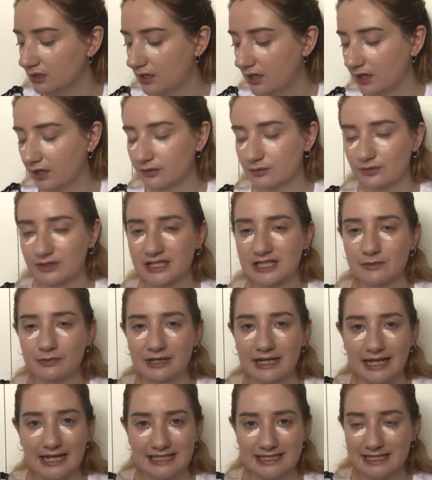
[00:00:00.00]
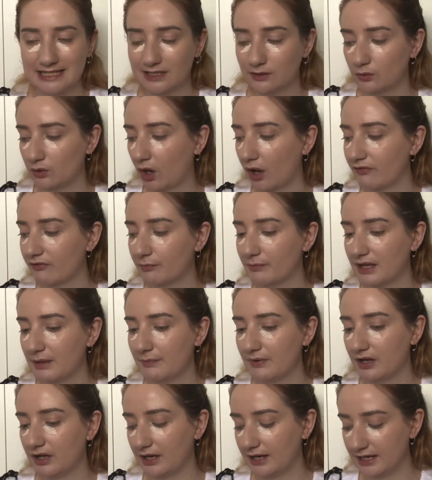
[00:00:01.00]
because this one is a little light for me,
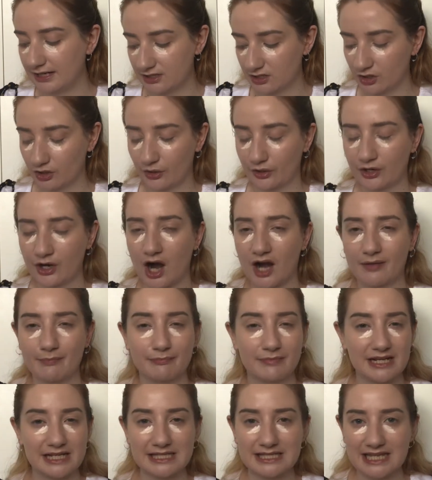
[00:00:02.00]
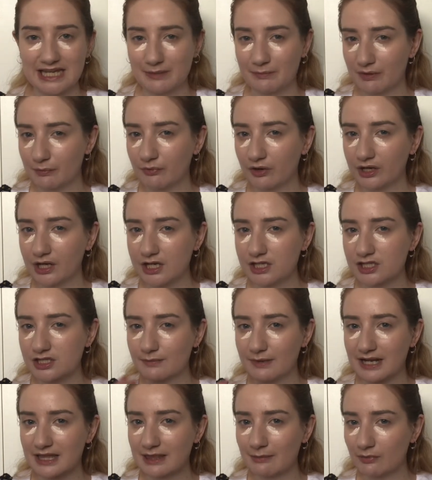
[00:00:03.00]
but at least I know I can kind of mix it in with products to
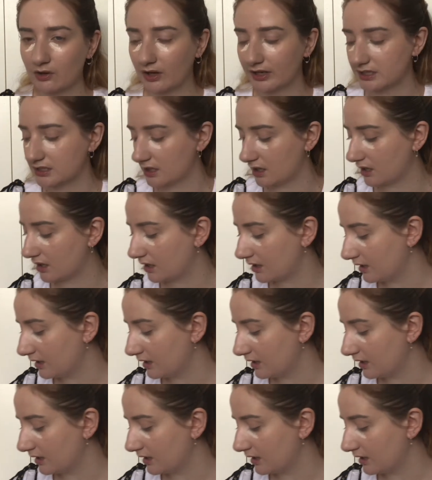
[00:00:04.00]
make them lighter.